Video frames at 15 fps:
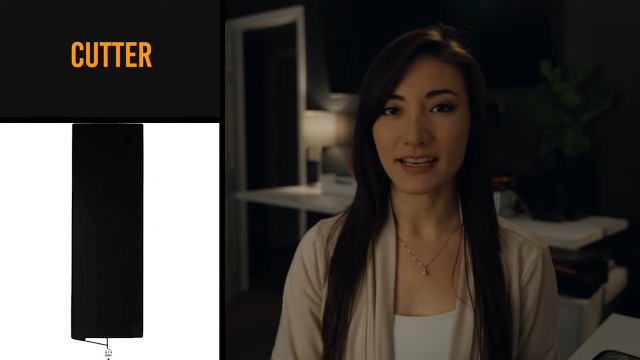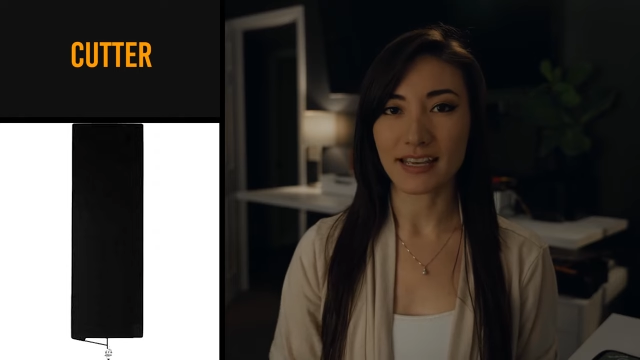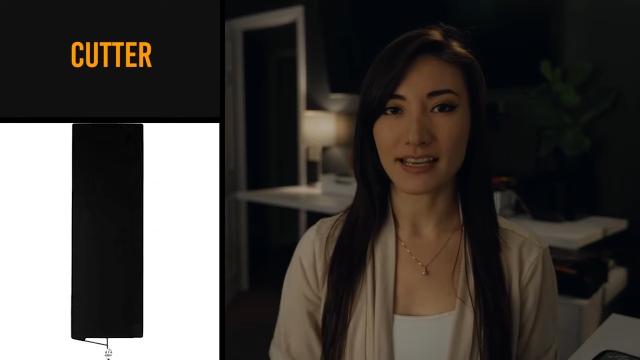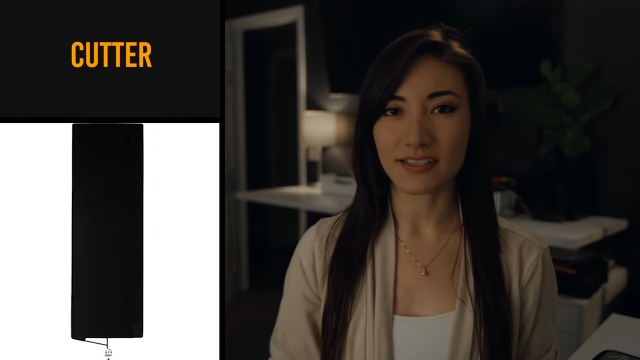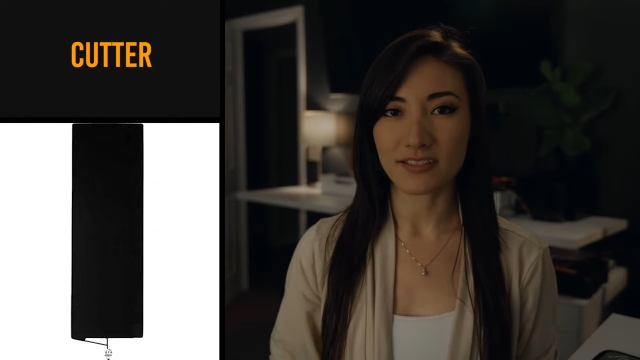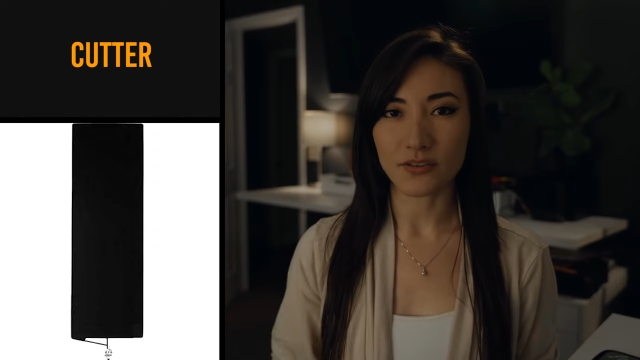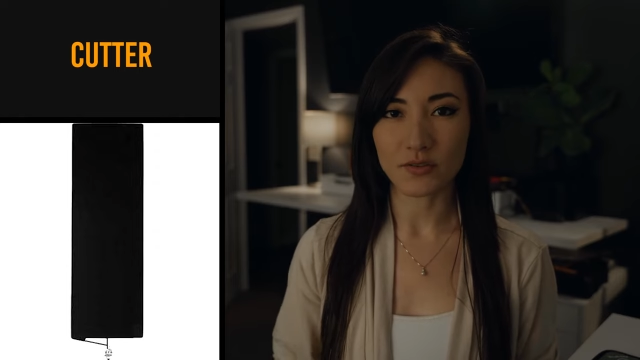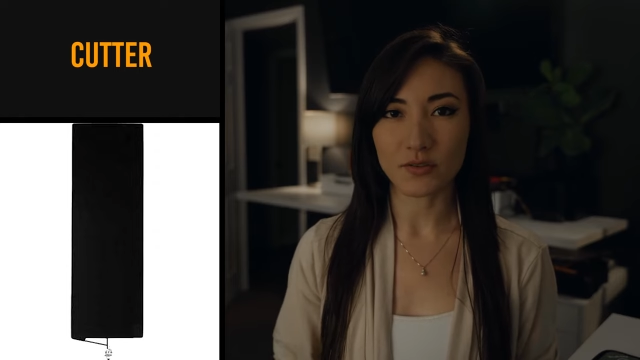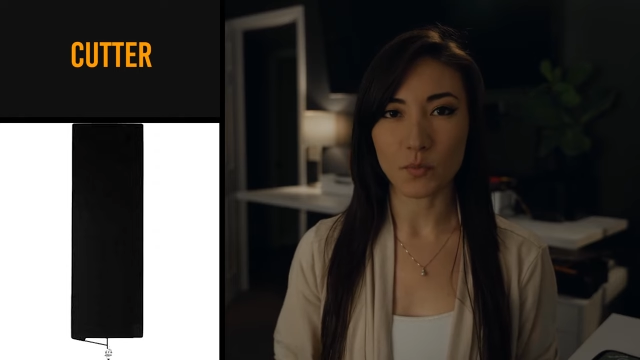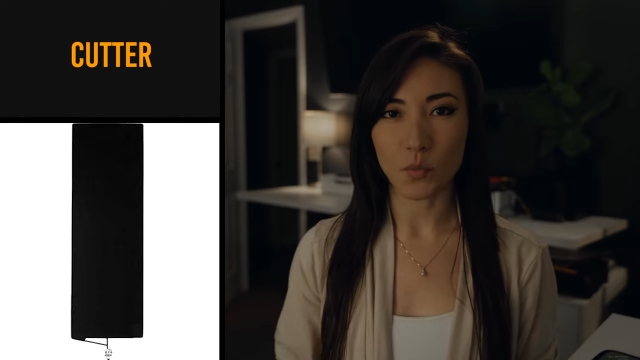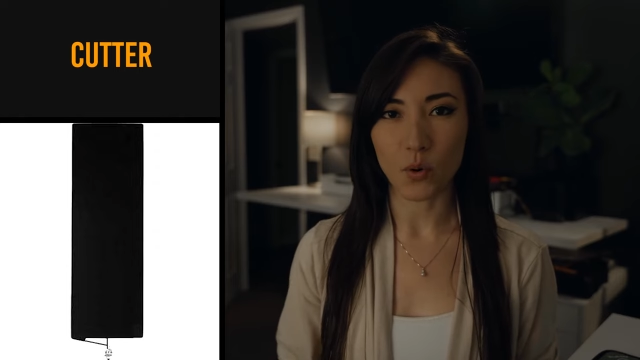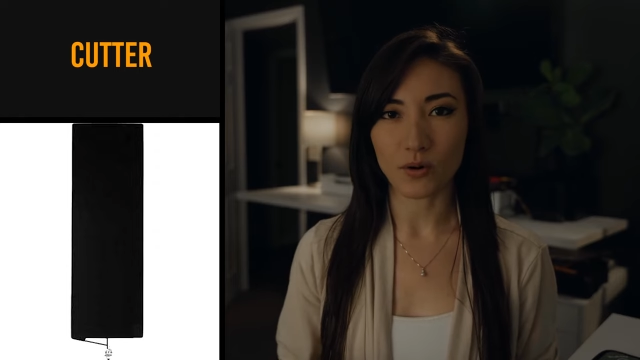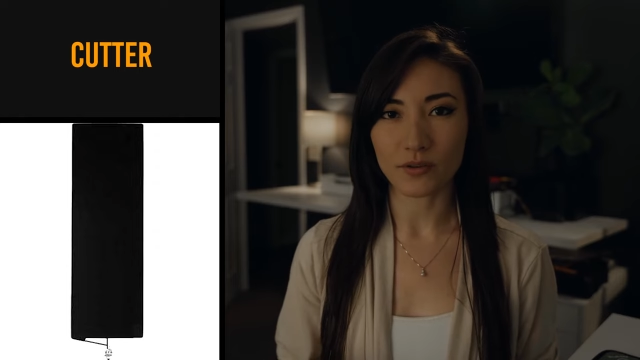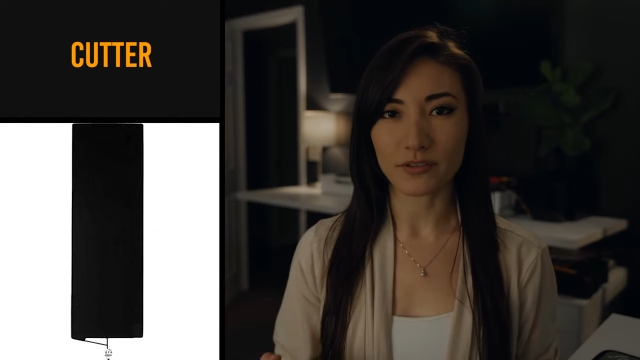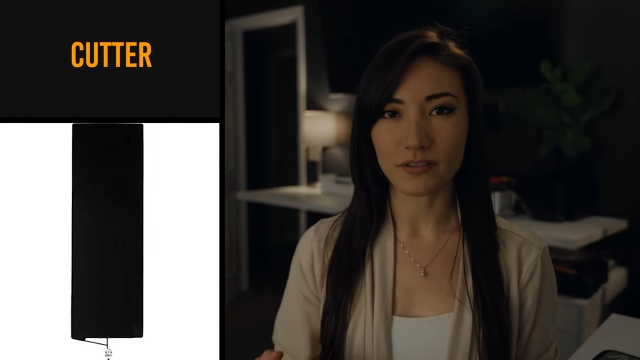is used
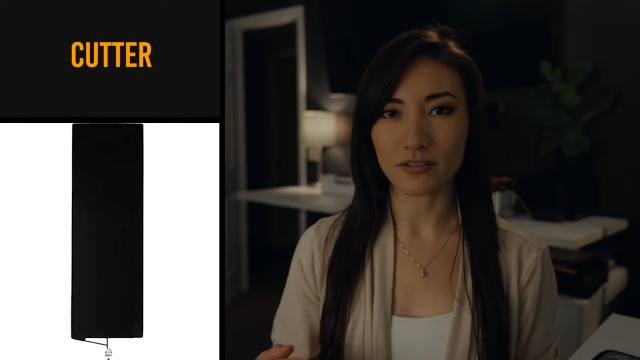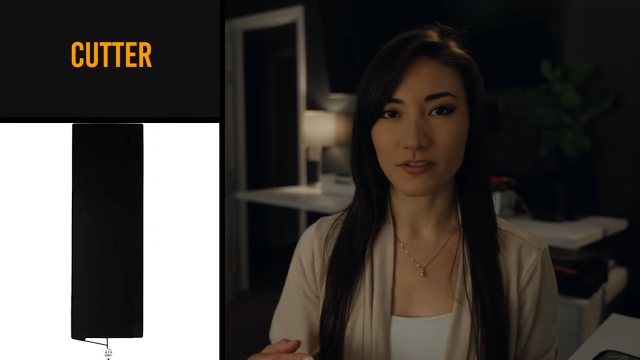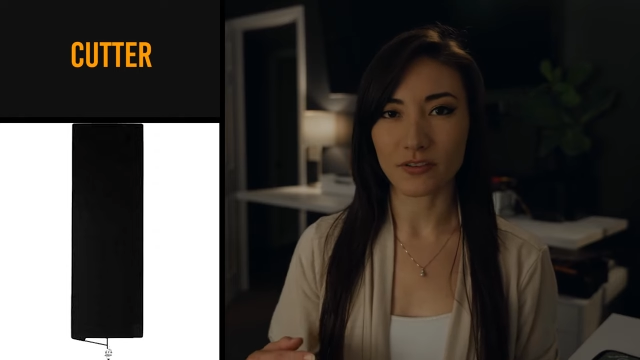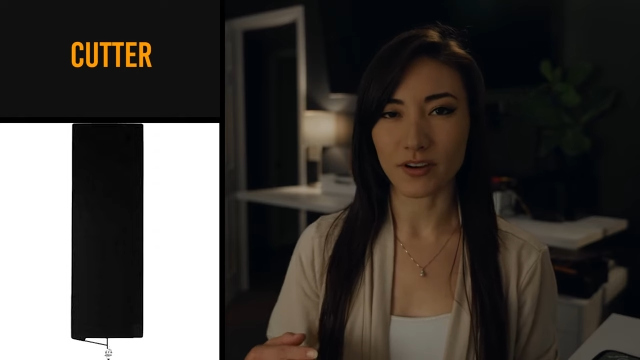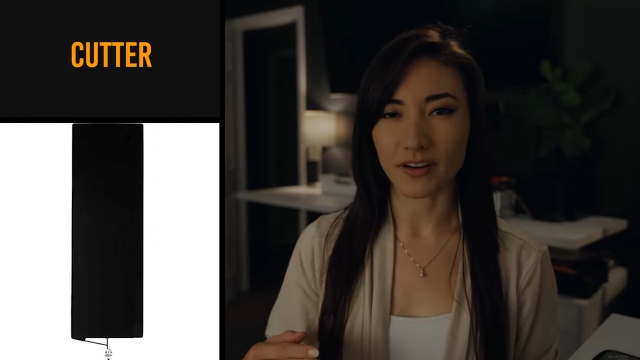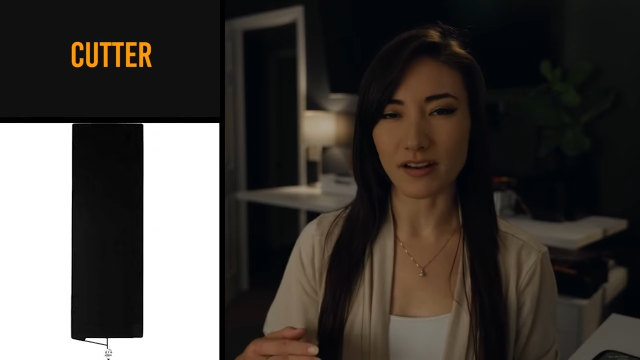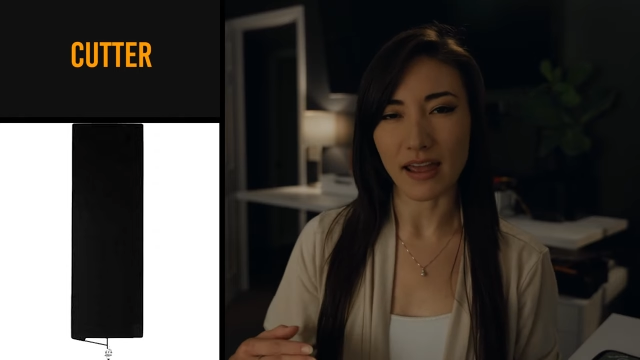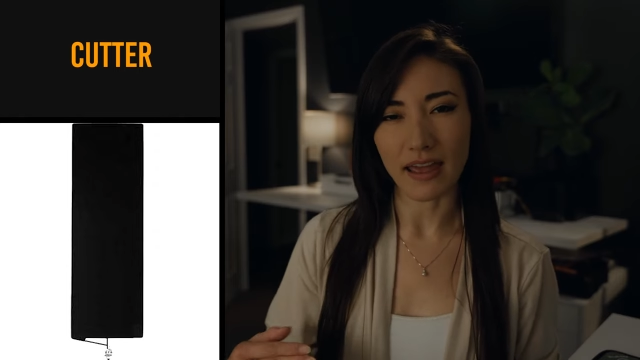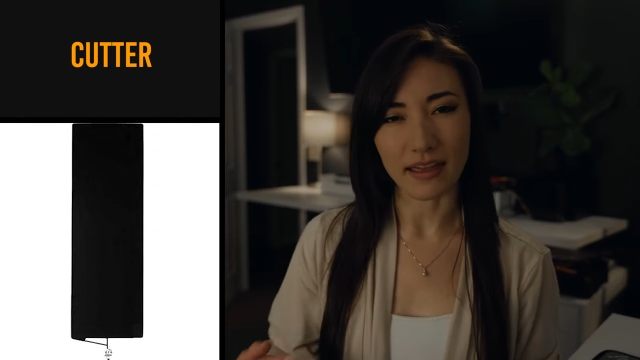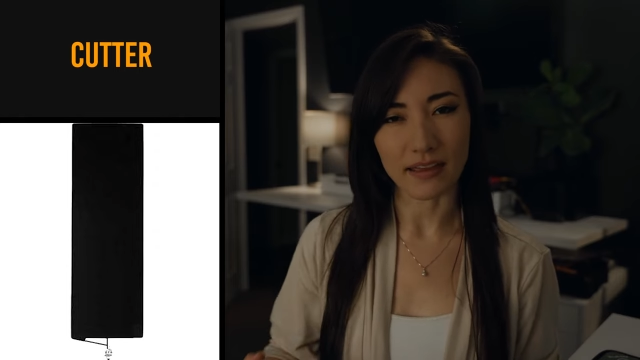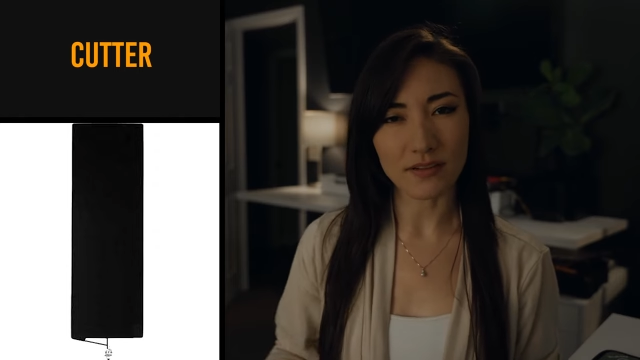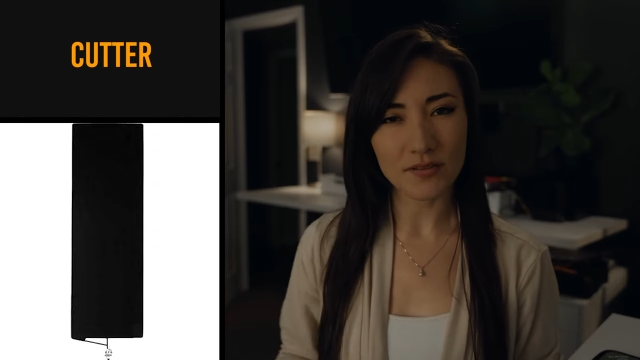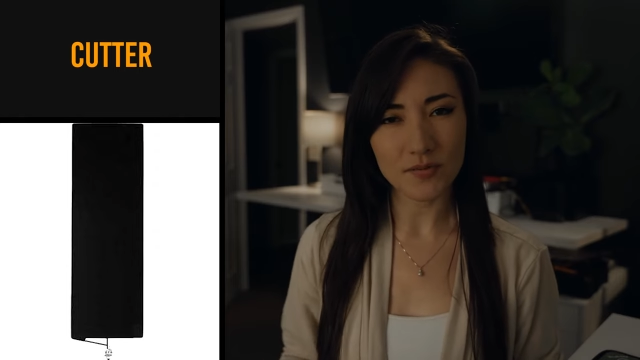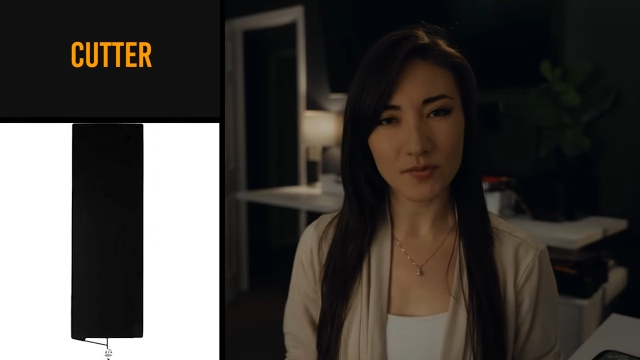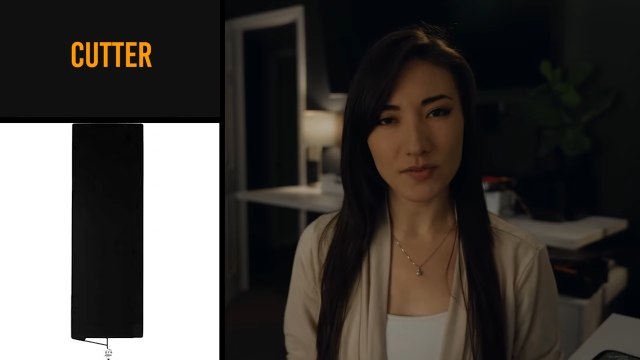more to create
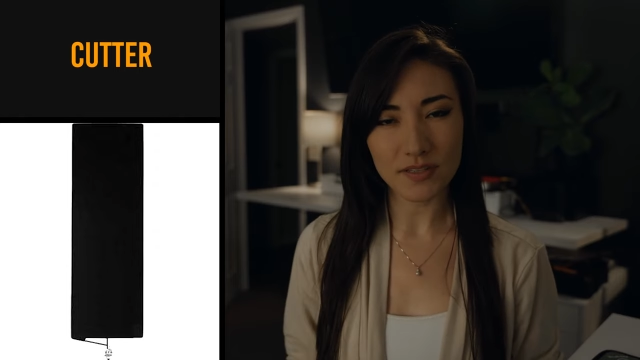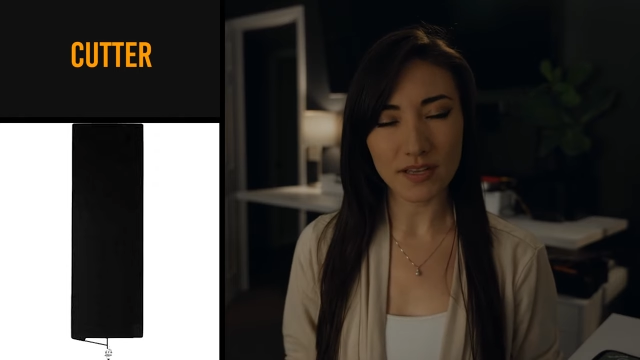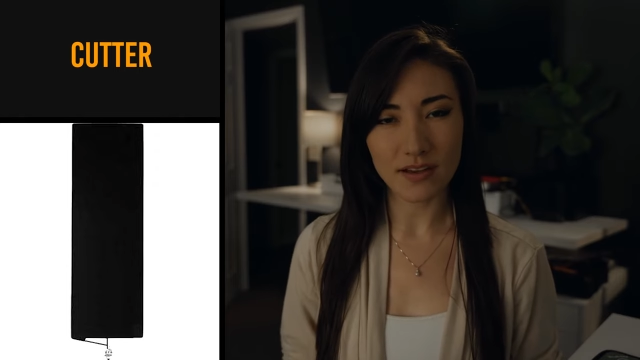angles